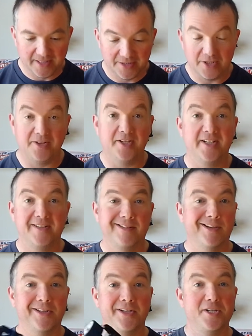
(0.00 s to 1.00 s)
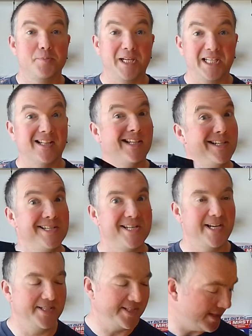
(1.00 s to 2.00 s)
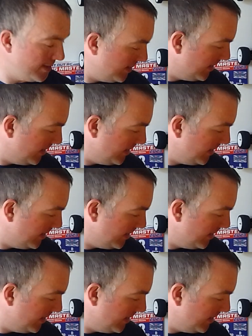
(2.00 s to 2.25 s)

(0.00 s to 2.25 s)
Not that it's been cleaned since.